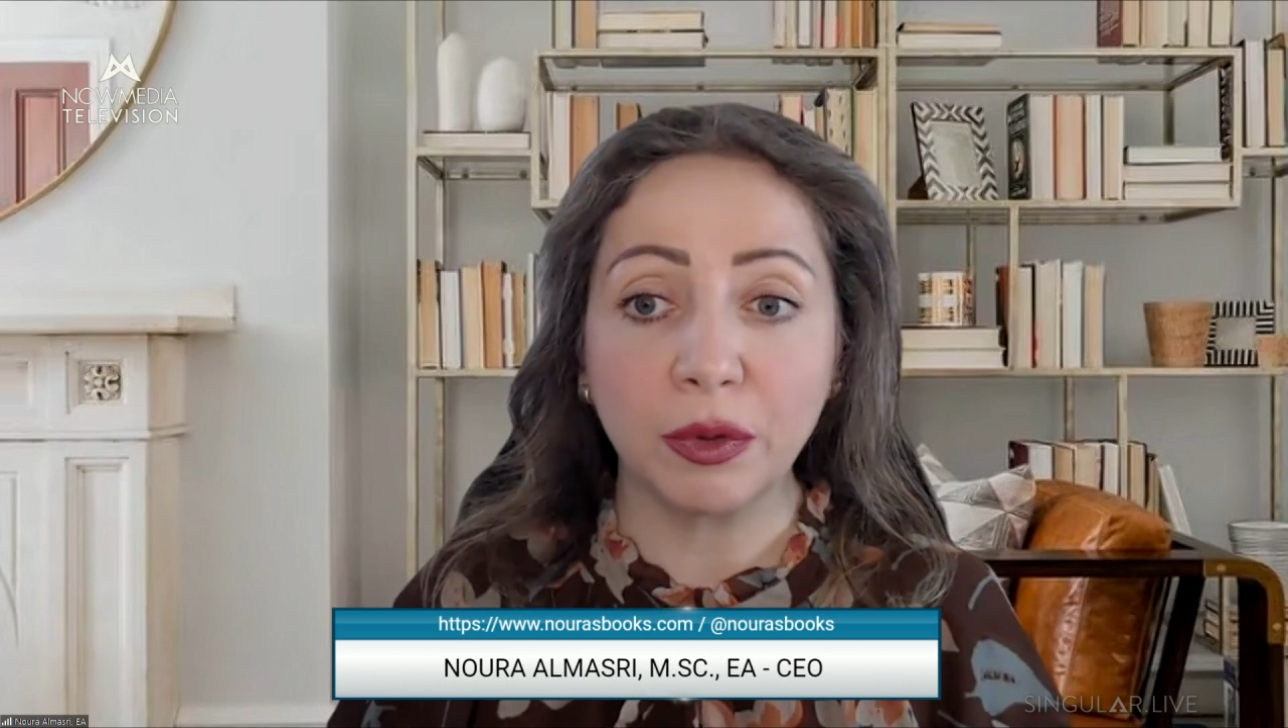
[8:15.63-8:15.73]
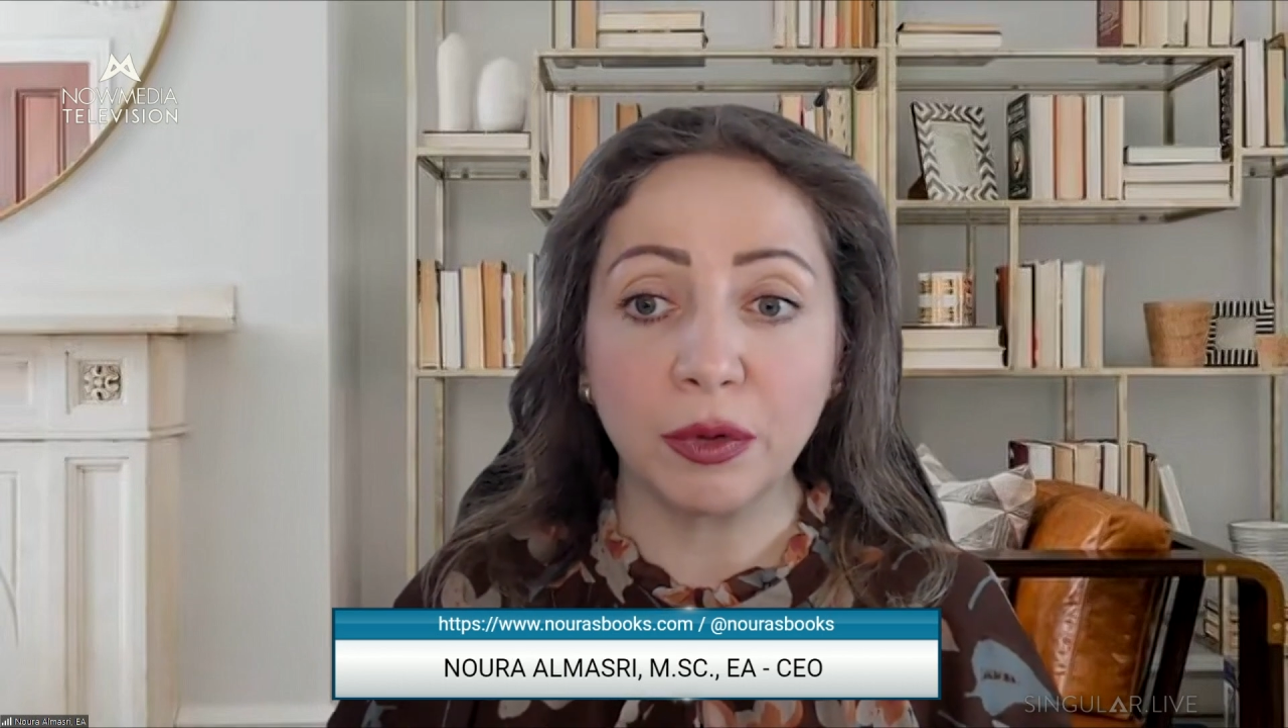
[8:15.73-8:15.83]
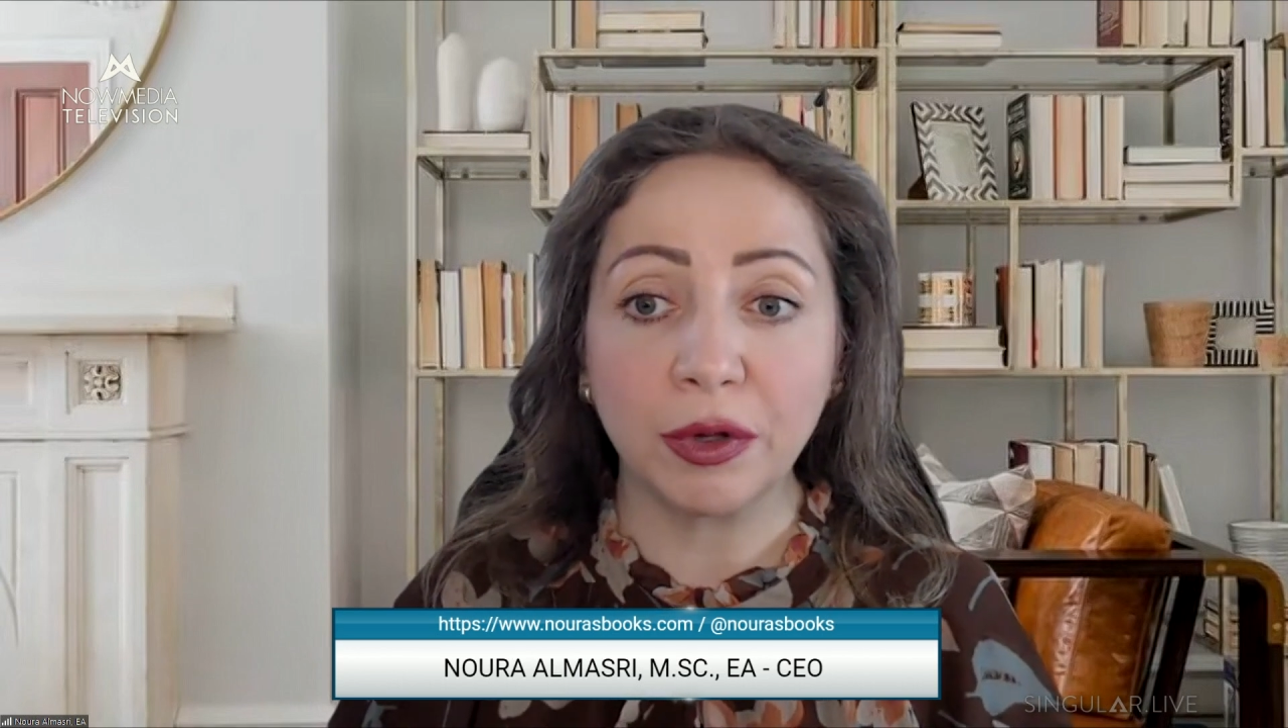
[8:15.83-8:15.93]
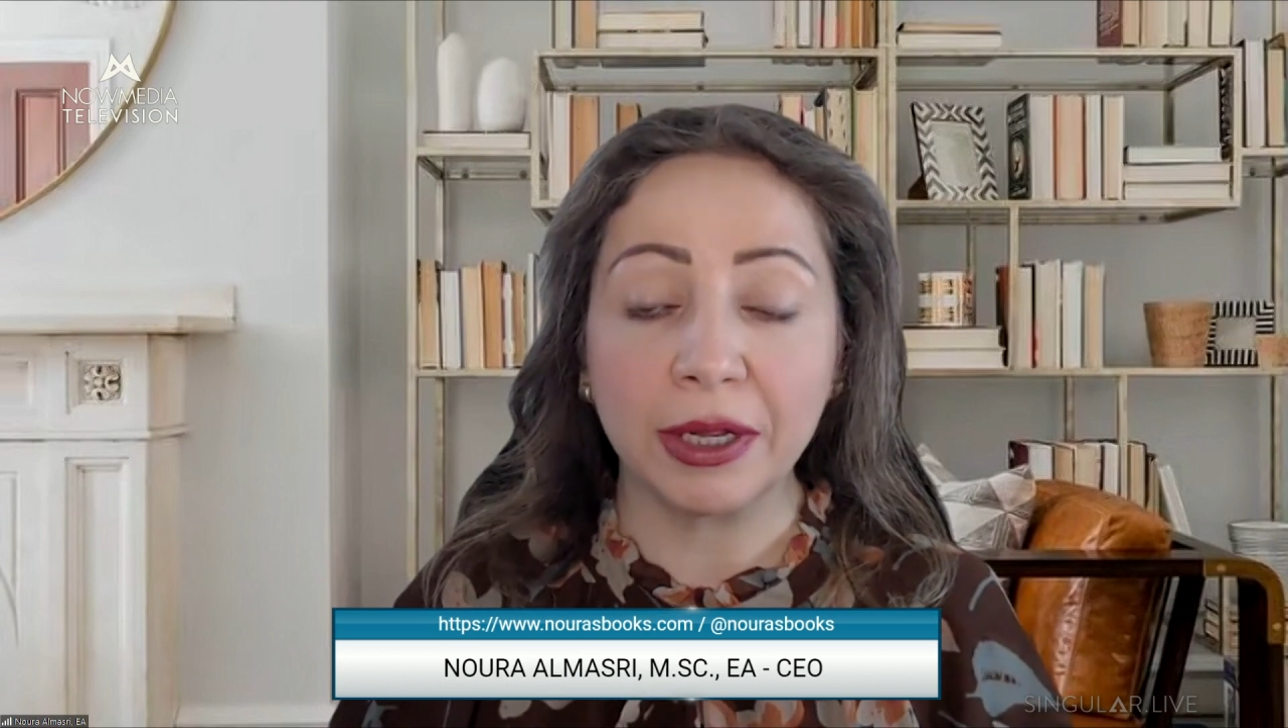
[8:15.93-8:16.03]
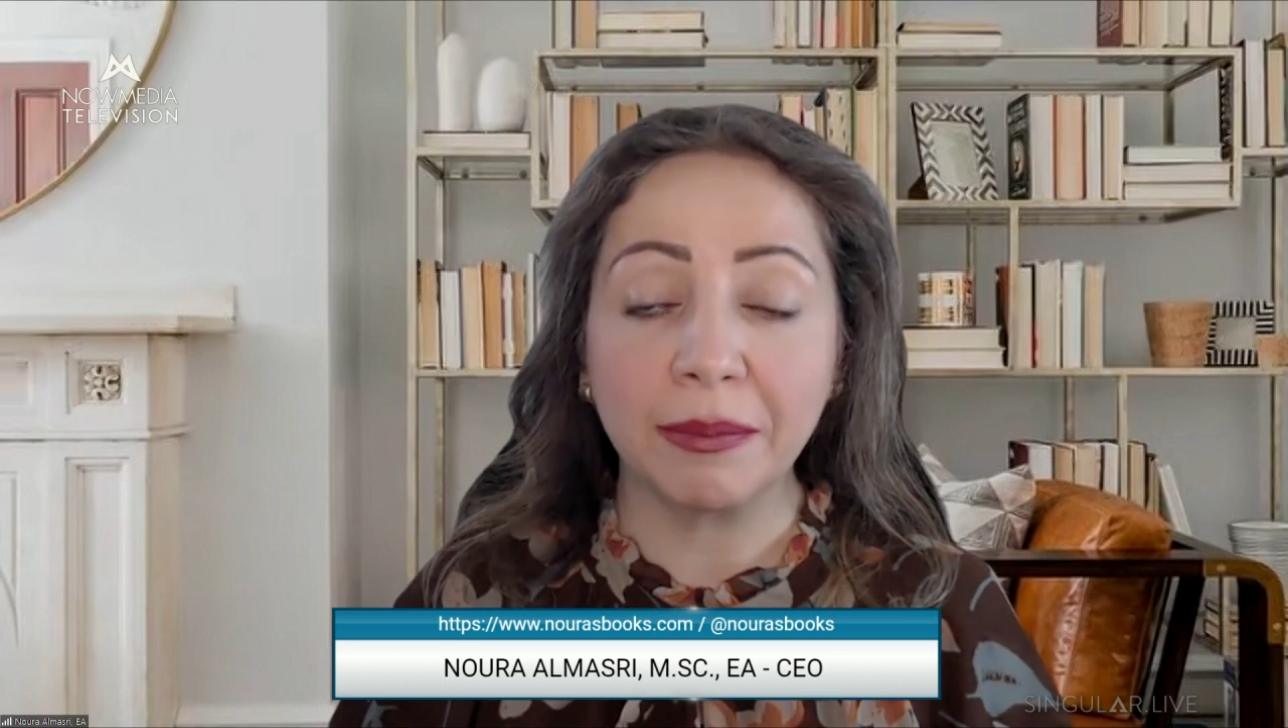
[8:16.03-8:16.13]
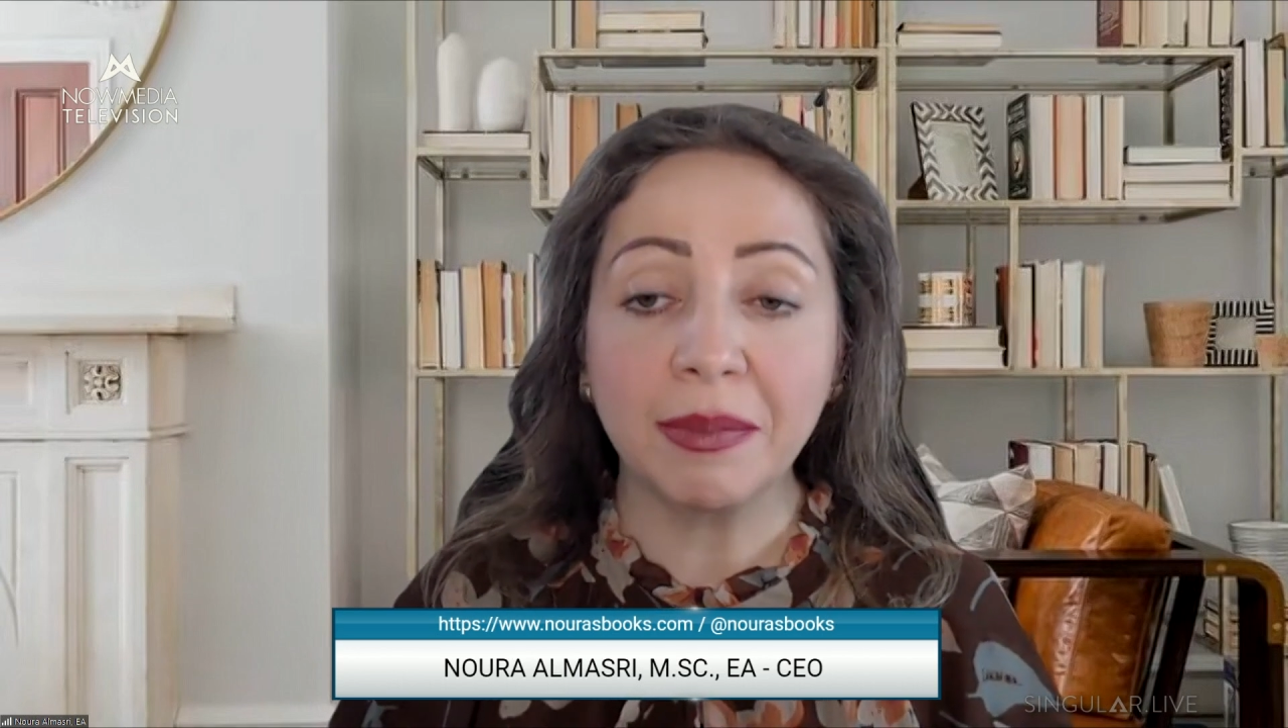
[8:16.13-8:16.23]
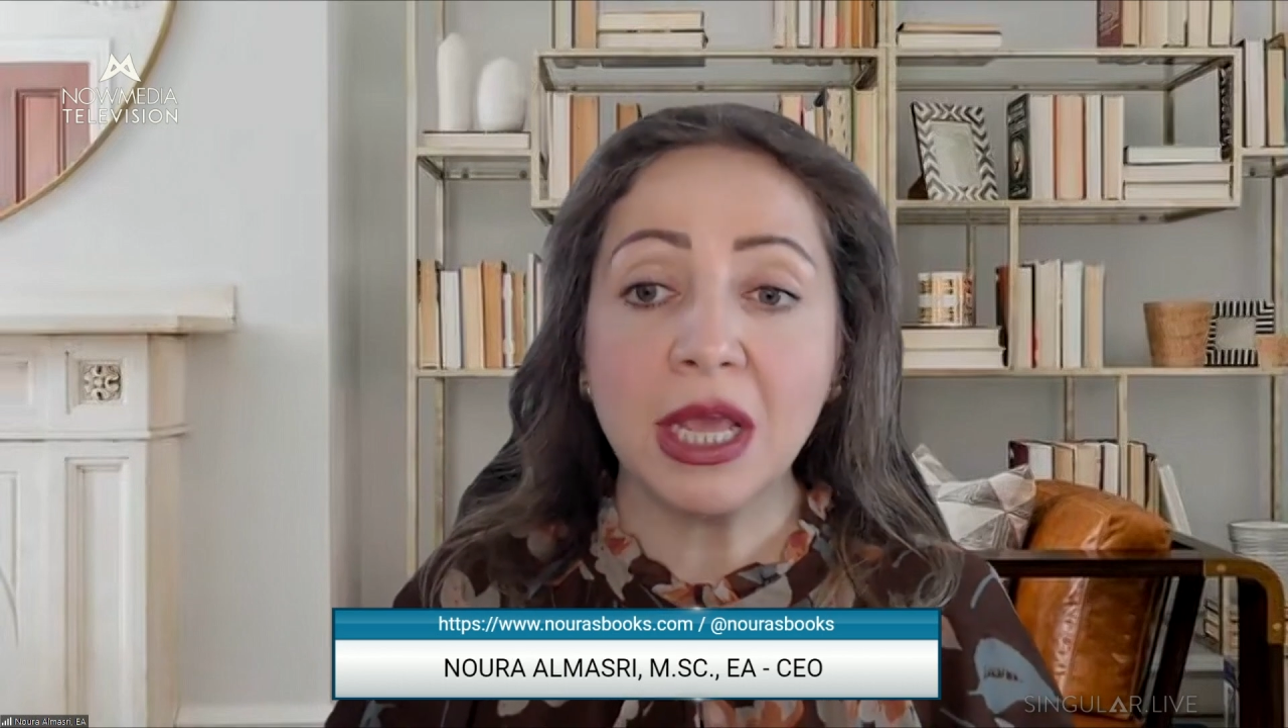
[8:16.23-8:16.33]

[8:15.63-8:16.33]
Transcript: program,